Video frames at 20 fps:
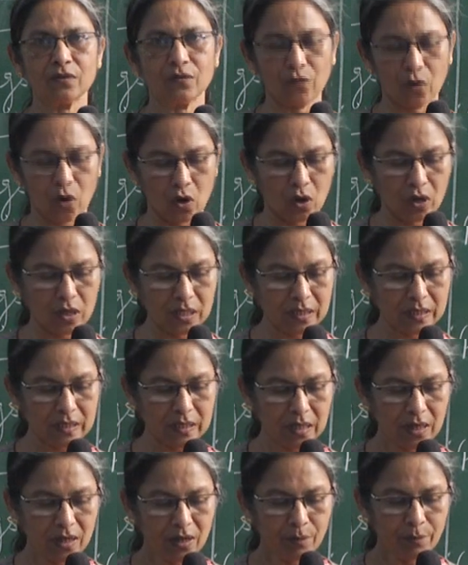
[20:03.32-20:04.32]
False.
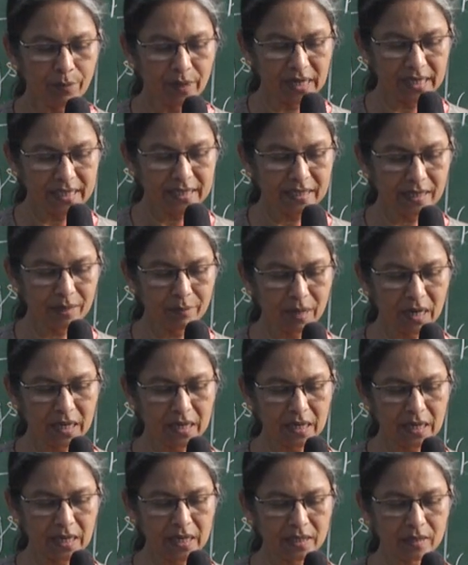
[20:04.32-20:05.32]
Birds and
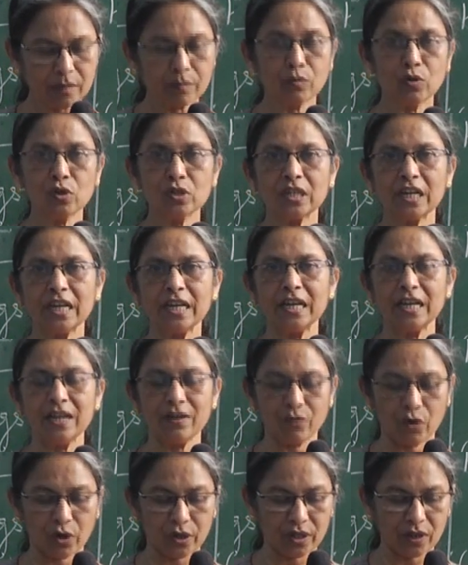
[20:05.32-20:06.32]
monkeys mostly
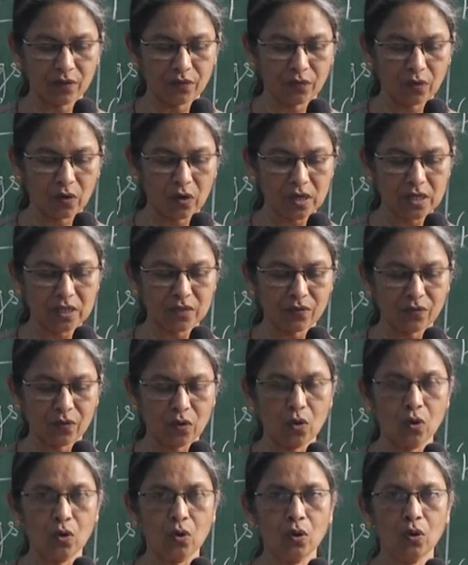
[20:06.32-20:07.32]
live on the forest
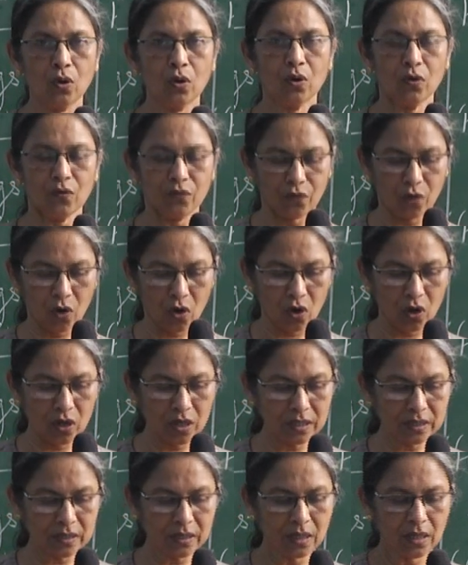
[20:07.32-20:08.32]
floor.
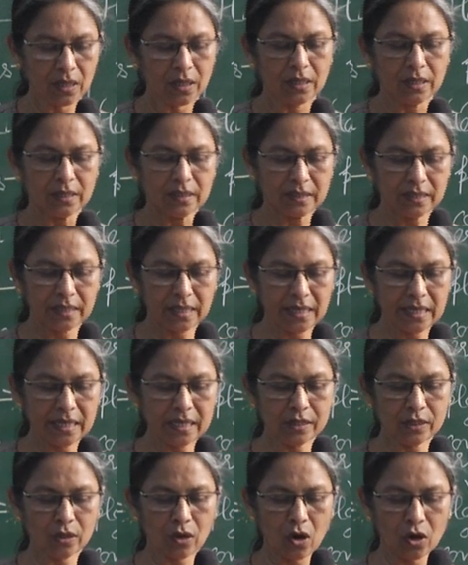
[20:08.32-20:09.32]
False.
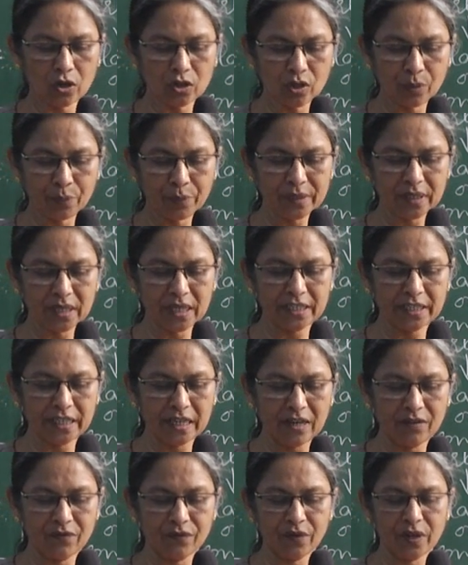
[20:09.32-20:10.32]
Seals, octopus and
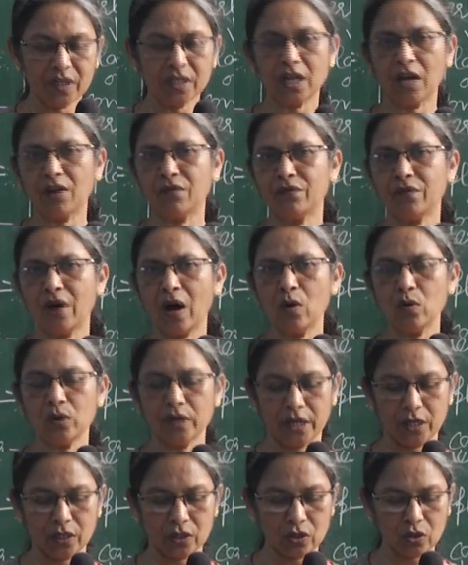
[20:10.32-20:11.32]
jellyfish are found
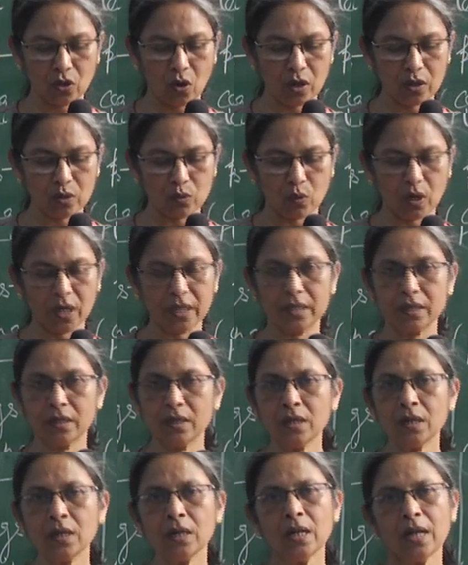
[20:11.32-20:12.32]
in
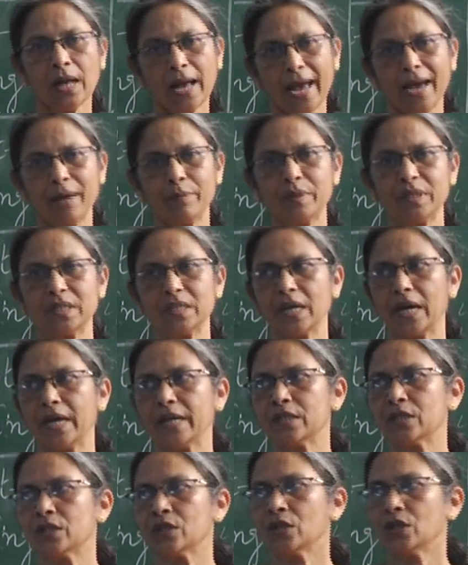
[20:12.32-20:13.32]
saltwater
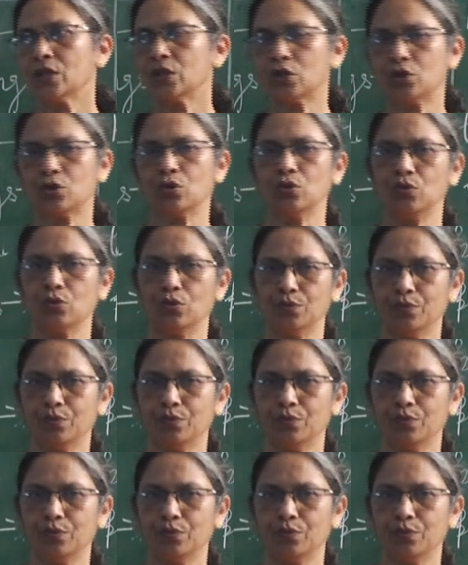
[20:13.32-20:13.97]
habitats. True.